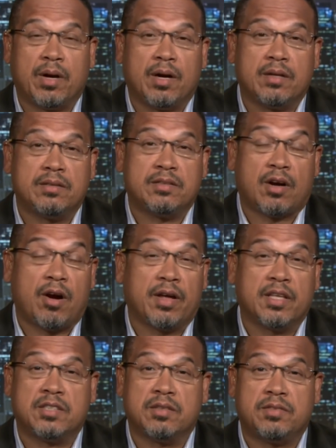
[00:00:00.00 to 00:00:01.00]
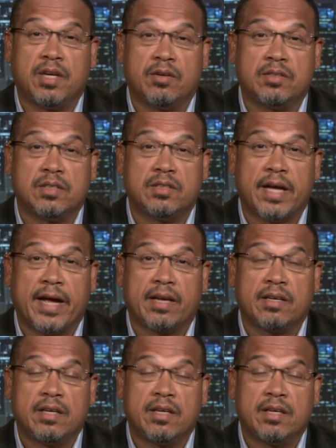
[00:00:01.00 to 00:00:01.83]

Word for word: are targets of terrorist attack,